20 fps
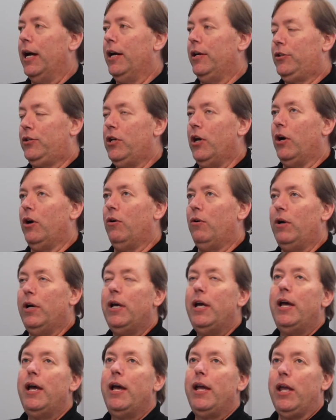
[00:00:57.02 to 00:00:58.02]
So,
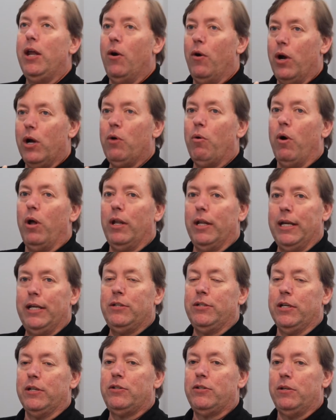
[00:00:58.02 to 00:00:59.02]
a quality
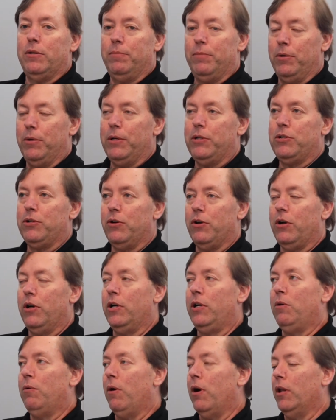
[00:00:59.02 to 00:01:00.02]
system to ensure
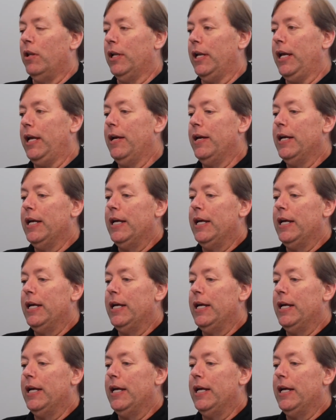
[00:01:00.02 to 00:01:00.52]
good quality.